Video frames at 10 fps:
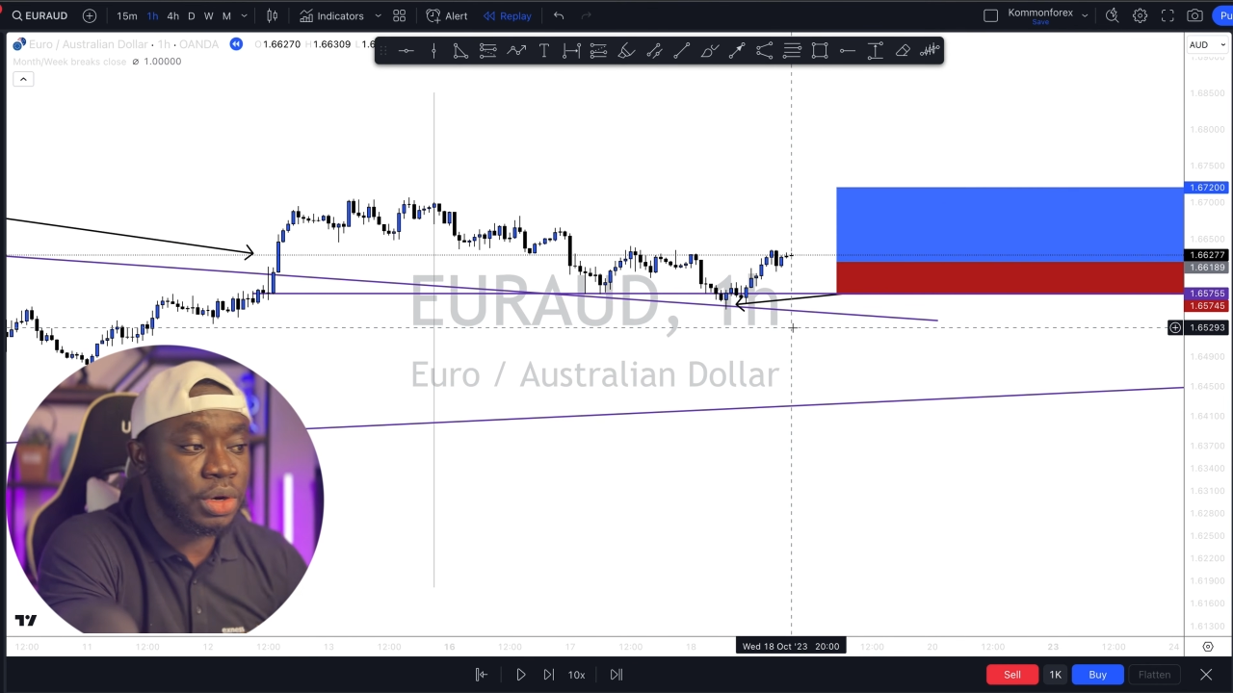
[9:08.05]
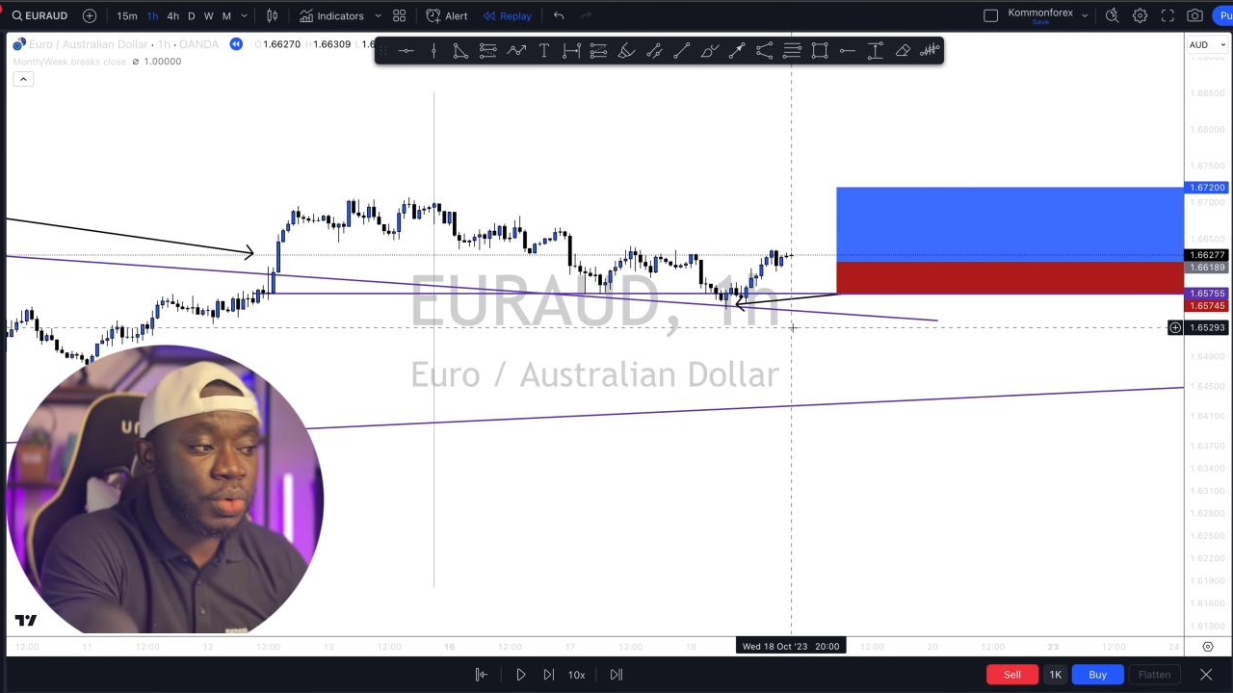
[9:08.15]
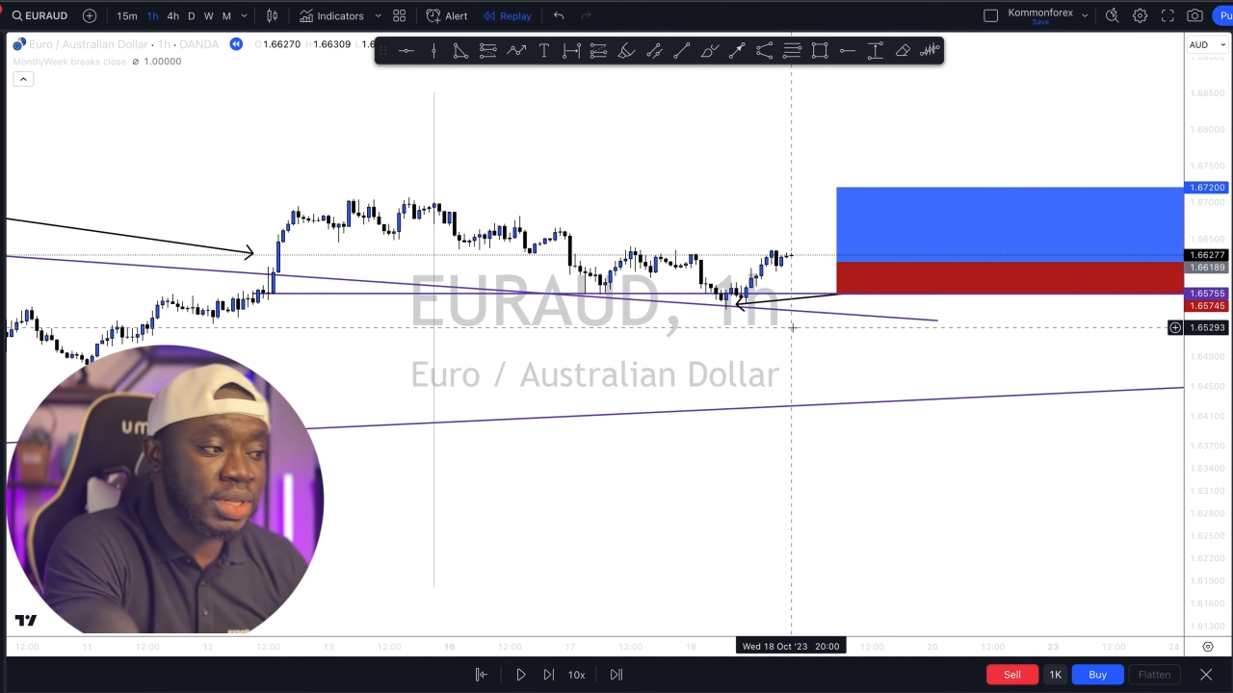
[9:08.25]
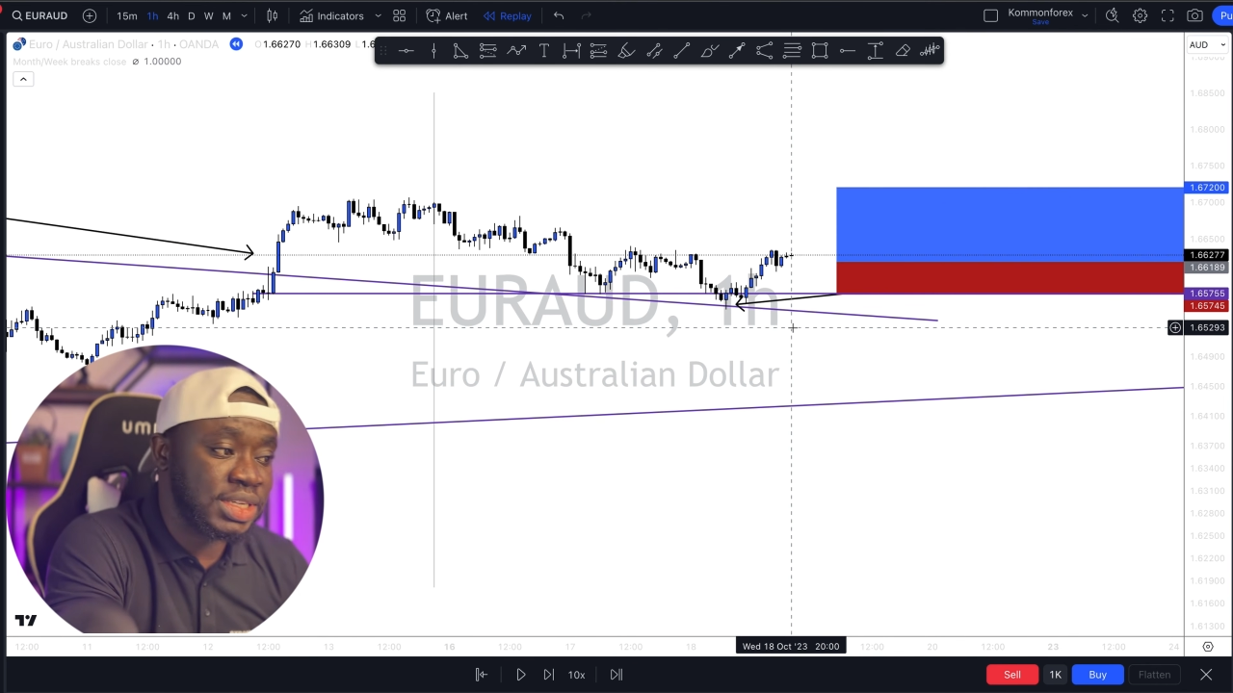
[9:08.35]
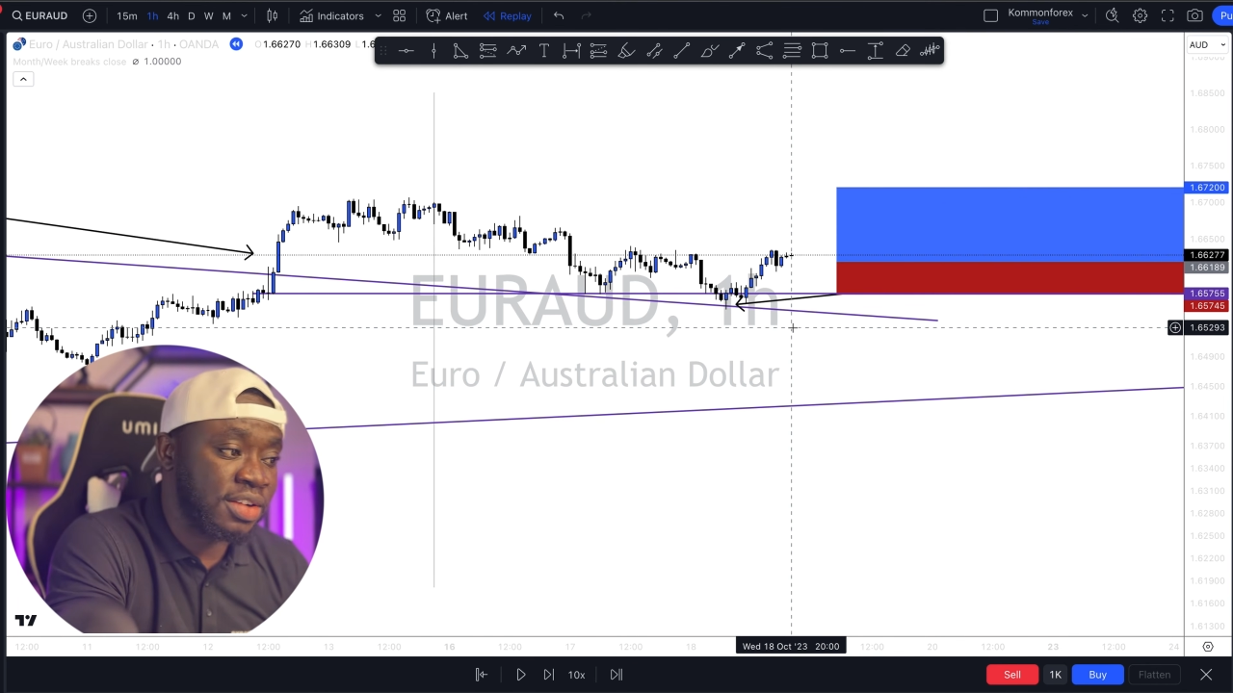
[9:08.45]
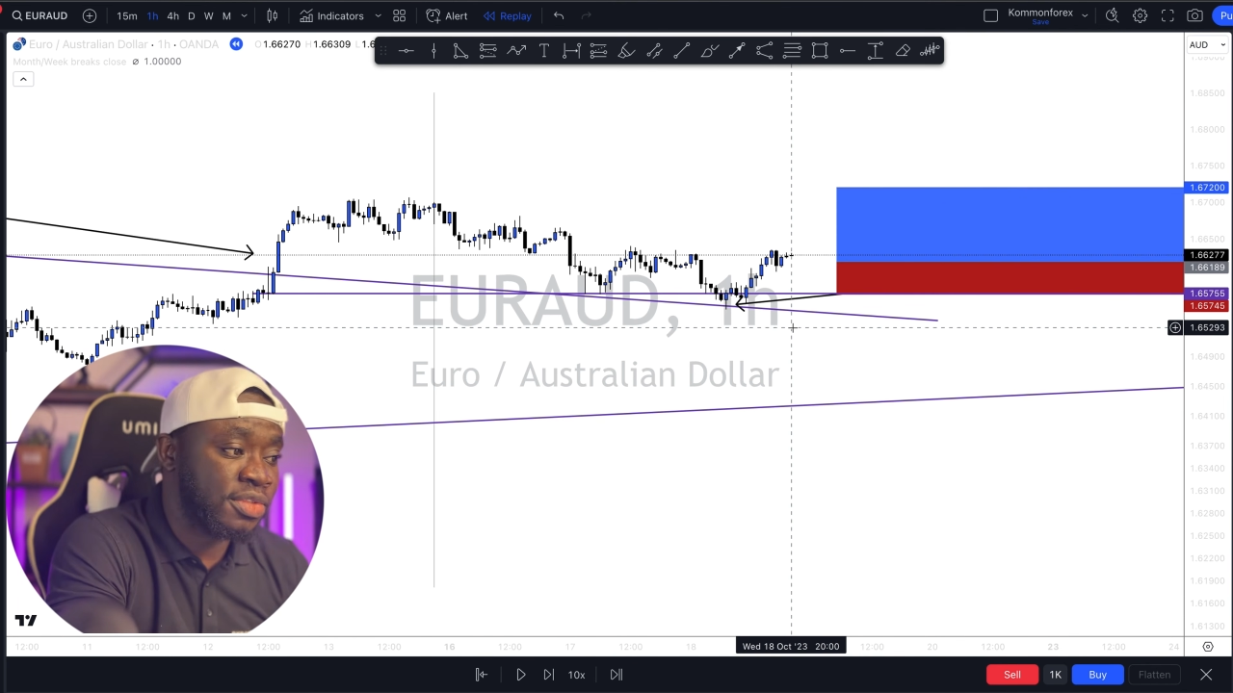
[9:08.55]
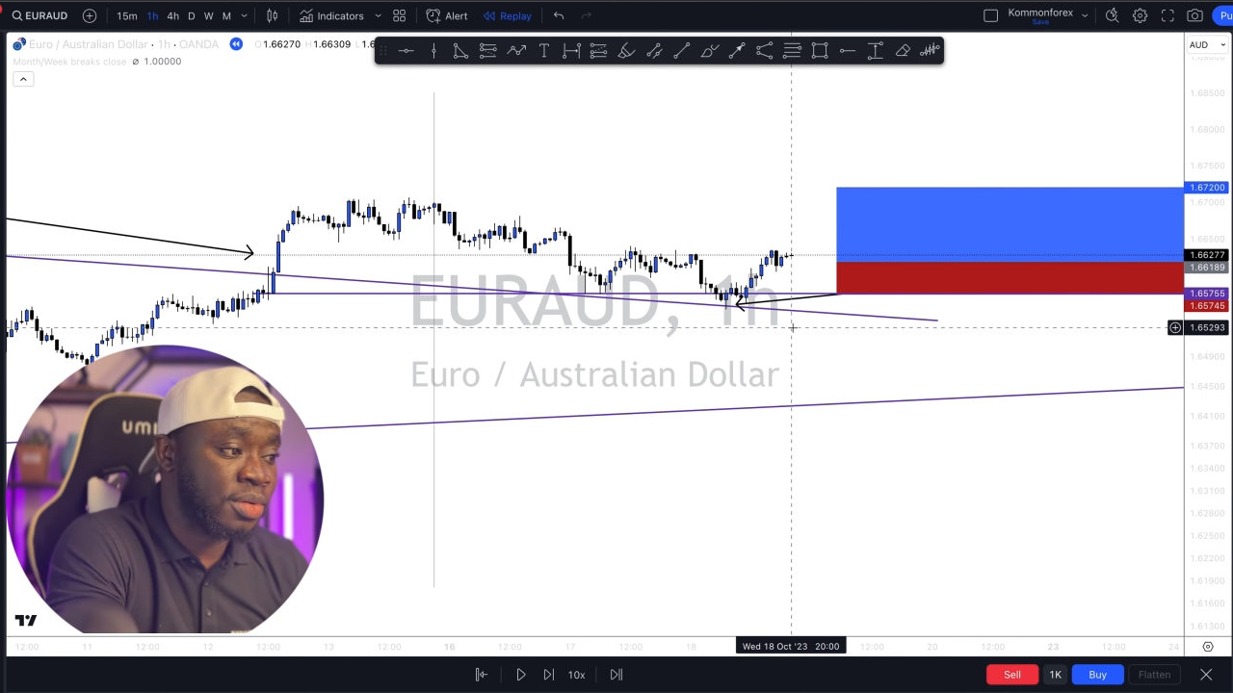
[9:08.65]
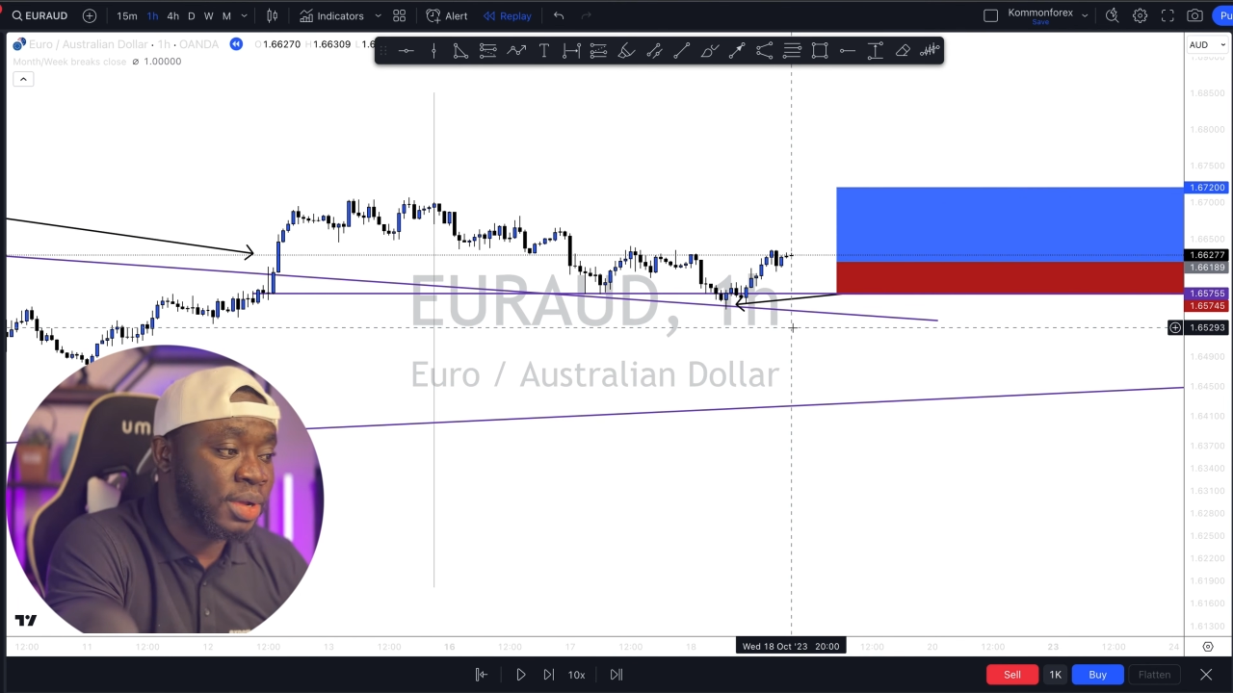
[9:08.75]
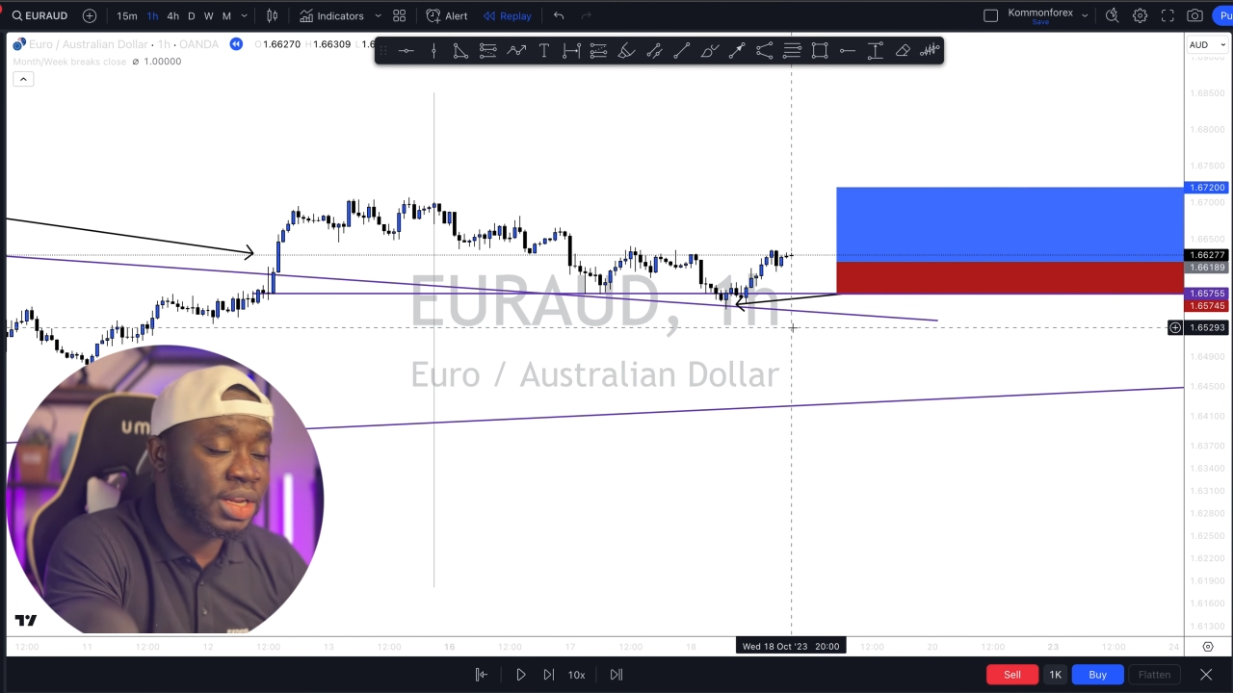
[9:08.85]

lower time frame and